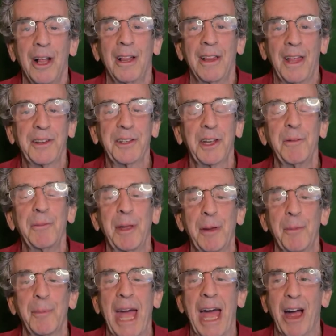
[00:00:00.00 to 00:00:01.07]
That's going to be a
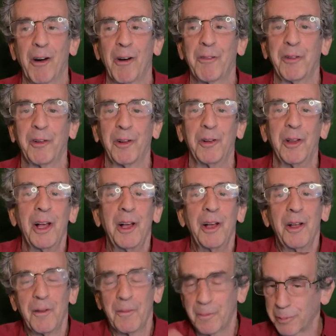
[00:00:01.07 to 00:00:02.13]
powerful
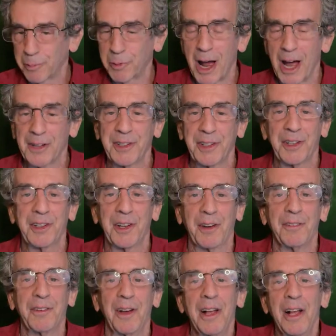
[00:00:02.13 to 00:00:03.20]
process
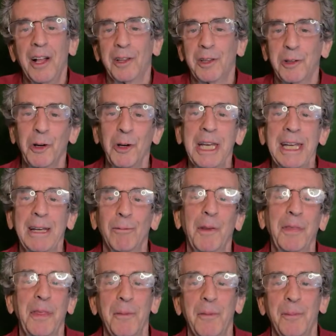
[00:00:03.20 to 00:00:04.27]
of learning
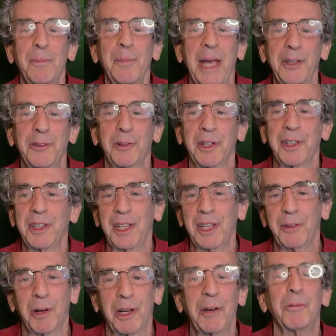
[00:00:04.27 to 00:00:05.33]
what the Matrix is,
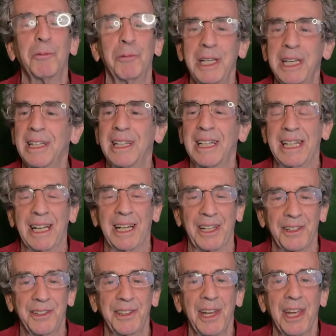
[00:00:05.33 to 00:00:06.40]
what it really
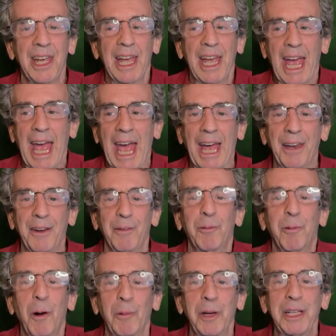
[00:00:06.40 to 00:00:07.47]
is, and
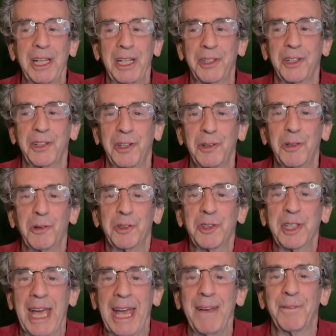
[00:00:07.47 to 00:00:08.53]
what we need to do to
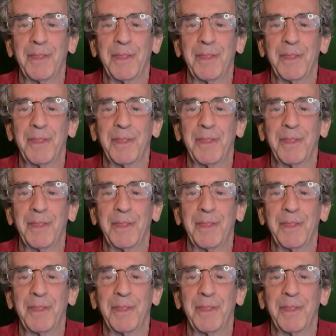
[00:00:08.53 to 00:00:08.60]
escape